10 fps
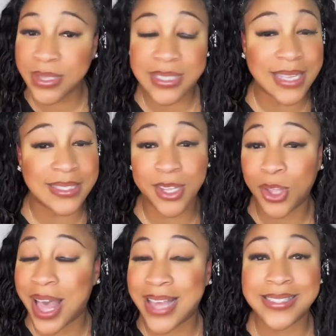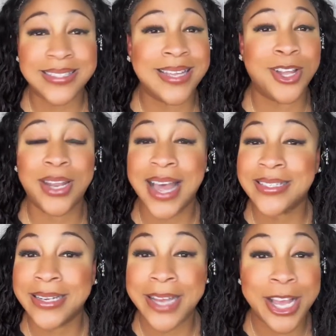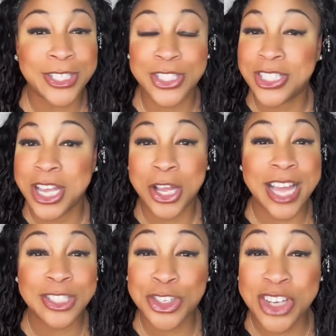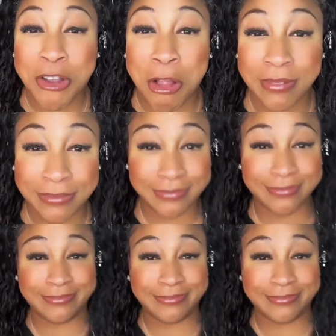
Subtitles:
would stay single as a shingle.